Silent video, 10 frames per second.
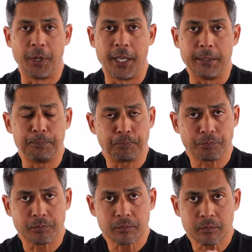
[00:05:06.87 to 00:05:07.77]
but
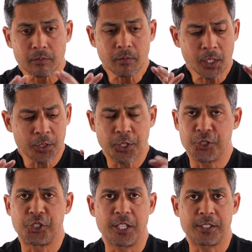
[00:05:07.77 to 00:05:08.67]

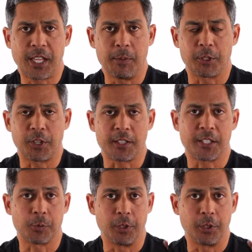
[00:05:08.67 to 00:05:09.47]
this just came across us.